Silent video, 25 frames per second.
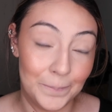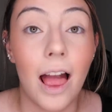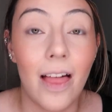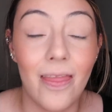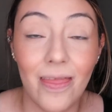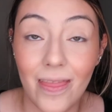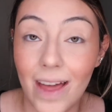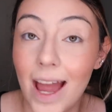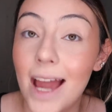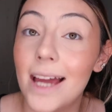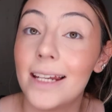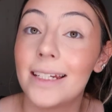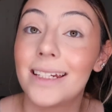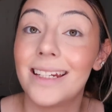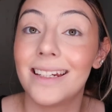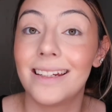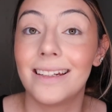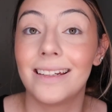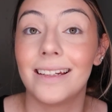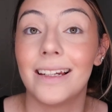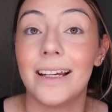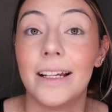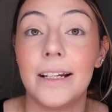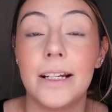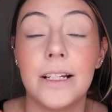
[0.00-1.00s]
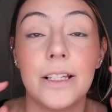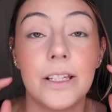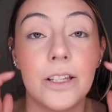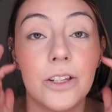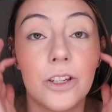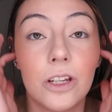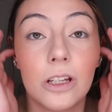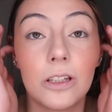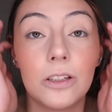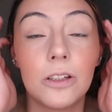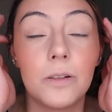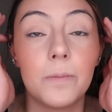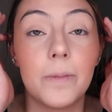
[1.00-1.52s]
And that, ladies
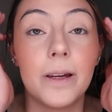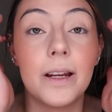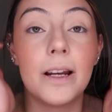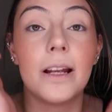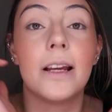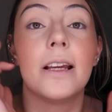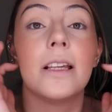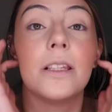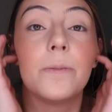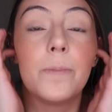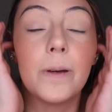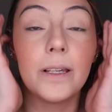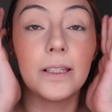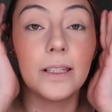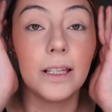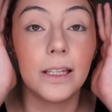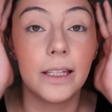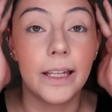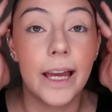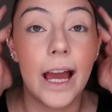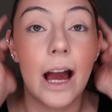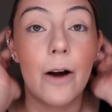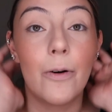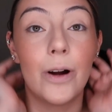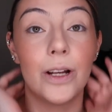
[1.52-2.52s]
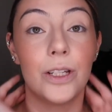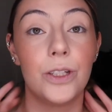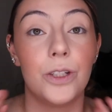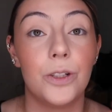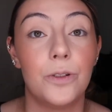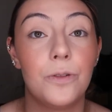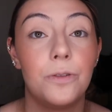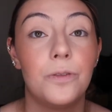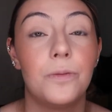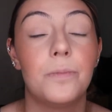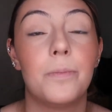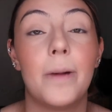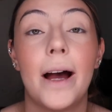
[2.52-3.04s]
and gentlemen, is basically how I
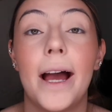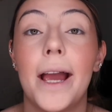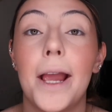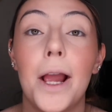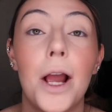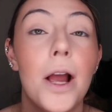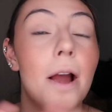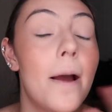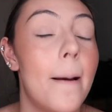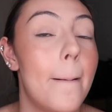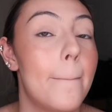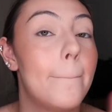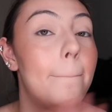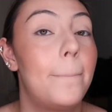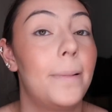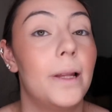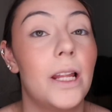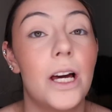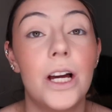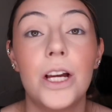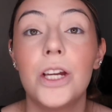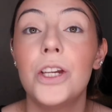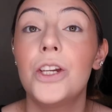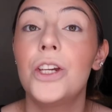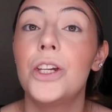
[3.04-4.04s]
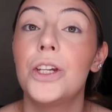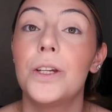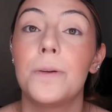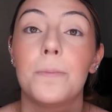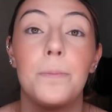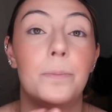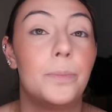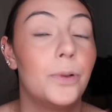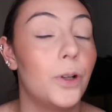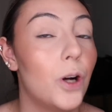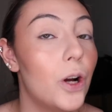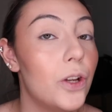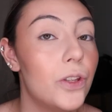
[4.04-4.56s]
do my blush,
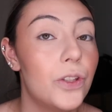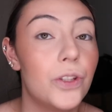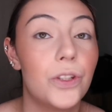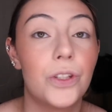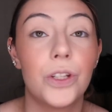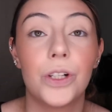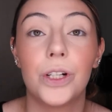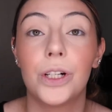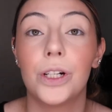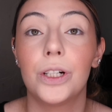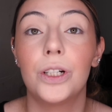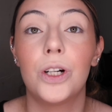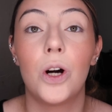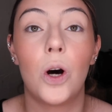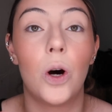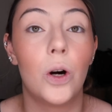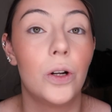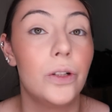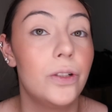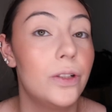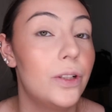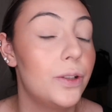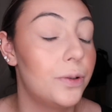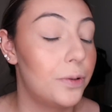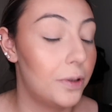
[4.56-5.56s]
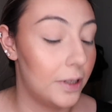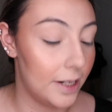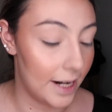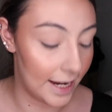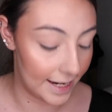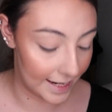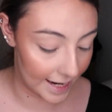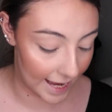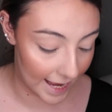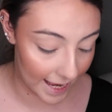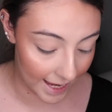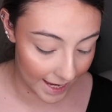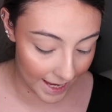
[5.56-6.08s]
bronzer, contour,
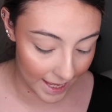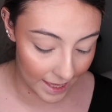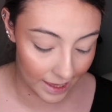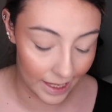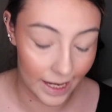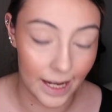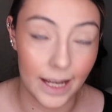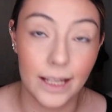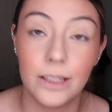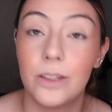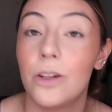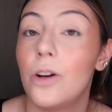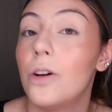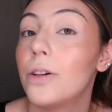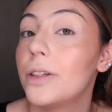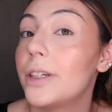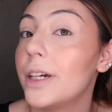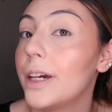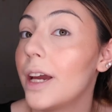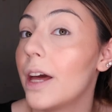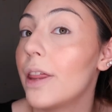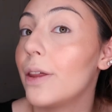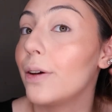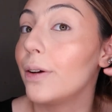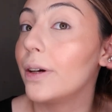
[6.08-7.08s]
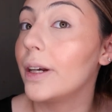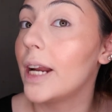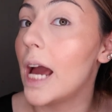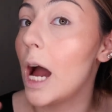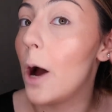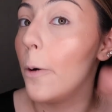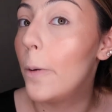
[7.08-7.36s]
and highlight all together, and